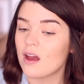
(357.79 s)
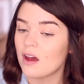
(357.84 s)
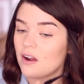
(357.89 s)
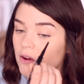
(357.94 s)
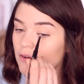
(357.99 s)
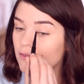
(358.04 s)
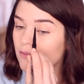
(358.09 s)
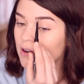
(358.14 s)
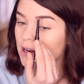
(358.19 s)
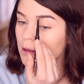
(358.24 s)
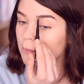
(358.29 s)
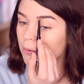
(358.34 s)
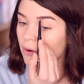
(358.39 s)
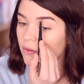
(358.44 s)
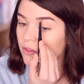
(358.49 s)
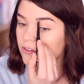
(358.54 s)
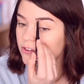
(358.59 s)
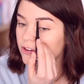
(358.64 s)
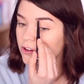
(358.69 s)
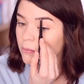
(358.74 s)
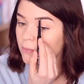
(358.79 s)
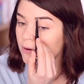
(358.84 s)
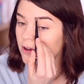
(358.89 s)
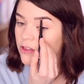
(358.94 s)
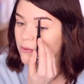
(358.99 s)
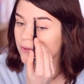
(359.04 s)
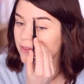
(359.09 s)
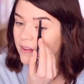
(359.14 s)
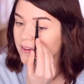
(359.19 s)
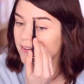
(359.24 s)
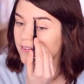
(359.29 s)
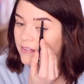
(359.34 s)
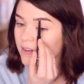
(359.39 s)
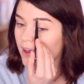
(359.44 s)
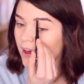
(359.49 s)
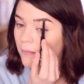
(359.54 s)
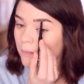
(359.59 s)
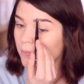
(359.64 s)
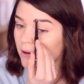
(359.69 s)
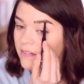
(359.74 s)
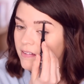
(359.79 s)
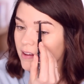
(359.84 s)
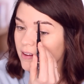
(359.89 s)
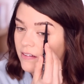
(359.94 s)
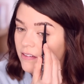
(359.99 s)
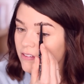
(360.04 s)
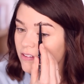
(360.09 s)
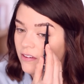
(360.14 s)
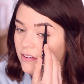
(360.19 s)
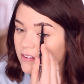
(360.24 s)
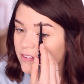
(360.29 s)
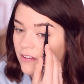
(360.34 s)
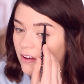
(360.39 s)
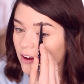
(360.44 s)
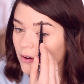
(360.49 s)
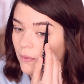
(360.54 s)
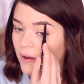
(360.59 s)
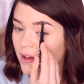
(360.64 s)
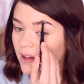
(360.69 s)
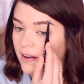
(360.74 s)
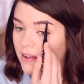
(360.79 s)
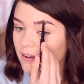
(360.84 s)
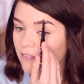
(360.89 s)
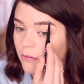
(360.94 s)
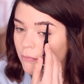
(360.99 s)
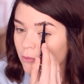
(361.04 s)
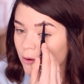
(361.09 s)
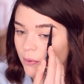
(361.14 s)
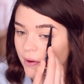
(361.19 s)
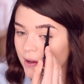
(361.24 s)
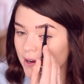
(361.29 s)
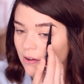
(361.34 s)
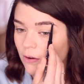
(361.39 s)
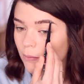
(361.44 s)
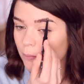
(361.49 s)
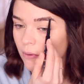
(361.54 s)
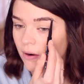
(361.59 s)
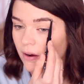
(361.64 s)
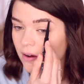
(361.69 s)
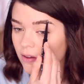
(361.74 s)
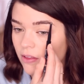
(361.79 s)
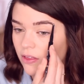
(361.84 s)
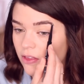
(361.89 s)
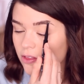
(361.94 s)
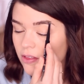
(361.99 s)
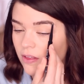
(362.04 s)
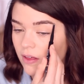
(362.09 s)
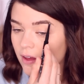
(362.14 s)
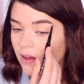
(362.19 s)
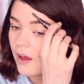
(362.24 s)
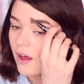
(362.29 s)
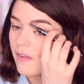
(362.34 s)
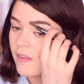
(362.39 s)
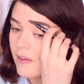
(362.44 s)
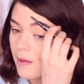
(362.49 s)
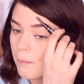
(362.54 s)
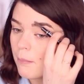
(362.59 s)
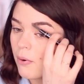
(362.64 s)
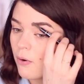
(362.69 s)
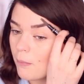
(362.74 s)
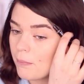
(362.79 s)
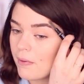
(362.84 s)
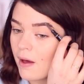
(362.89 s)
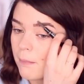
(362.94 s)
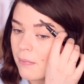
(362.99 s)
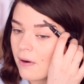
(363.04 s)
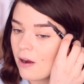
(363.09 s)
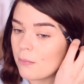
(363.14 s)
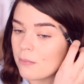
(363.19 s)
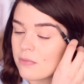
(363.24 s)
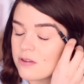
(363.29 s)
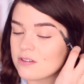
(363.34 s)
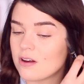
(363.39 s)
I don't really bother too much with this step. I tend to just go in, give them a quick little brush, and then pop that brown